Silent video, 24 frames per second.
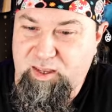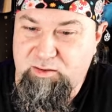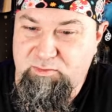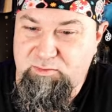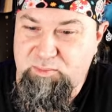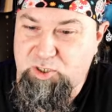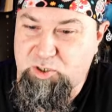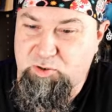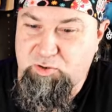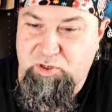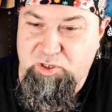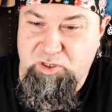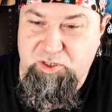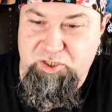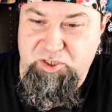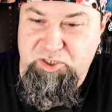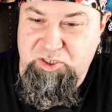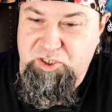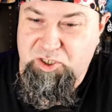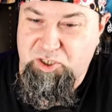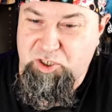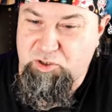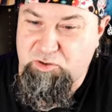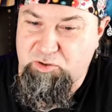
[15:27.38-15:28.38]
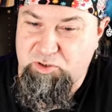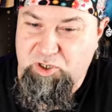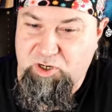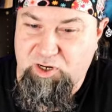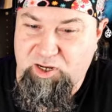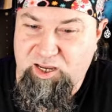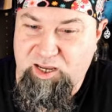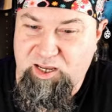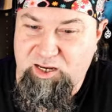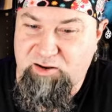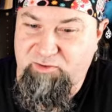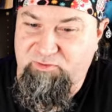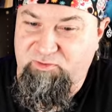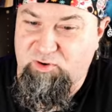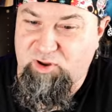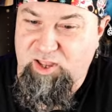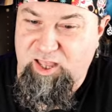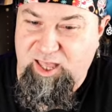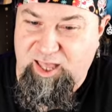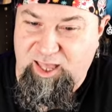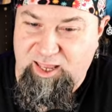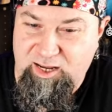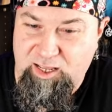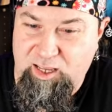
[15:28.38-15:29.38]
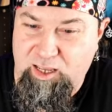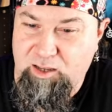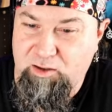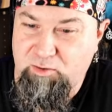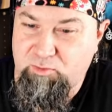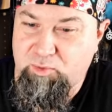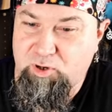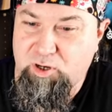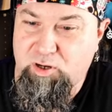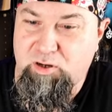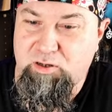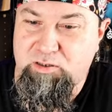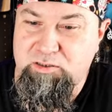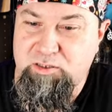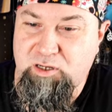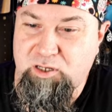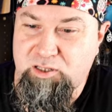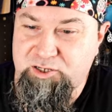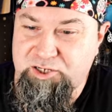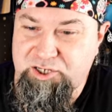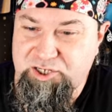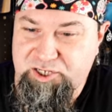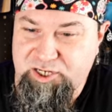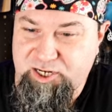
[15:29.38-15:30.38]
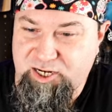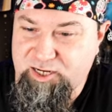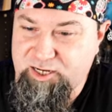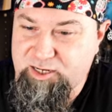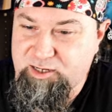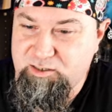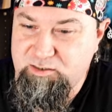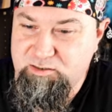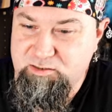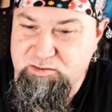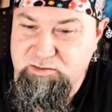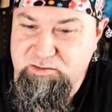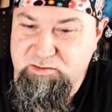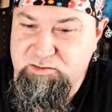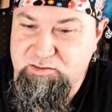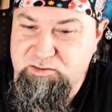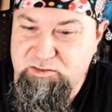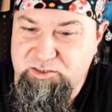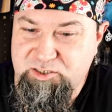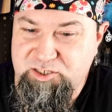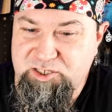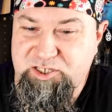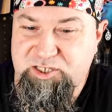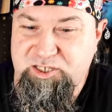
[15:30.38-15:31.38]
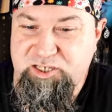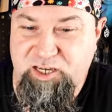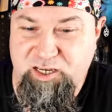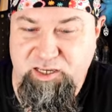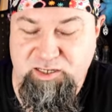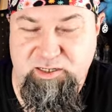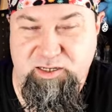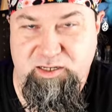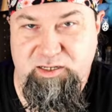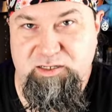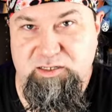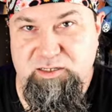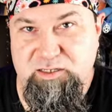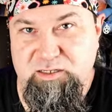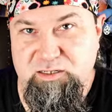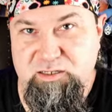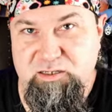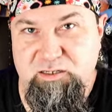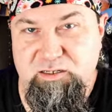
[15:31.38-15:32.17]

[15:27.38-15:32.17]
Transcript: You can just use Arcana for any recall knowledge check. Jesus.